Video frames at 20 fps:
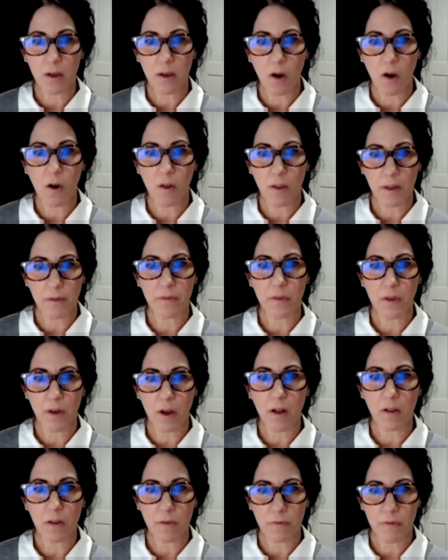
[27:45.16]
all of
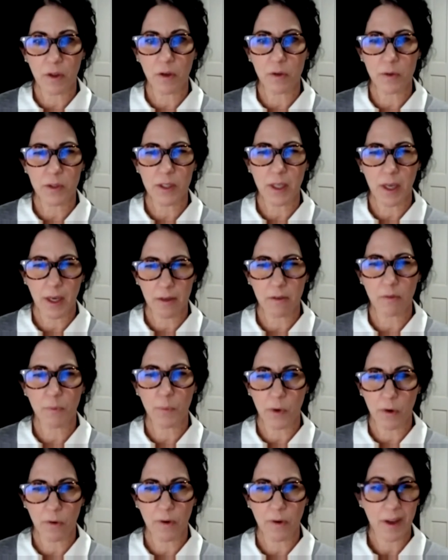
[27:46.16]
all of those kind of
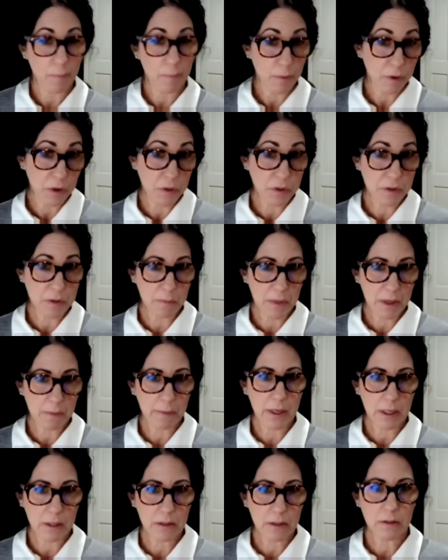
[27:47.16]
parameters
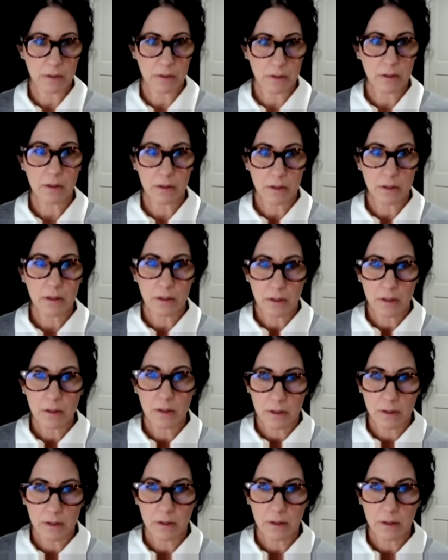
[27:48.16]
maybe yeah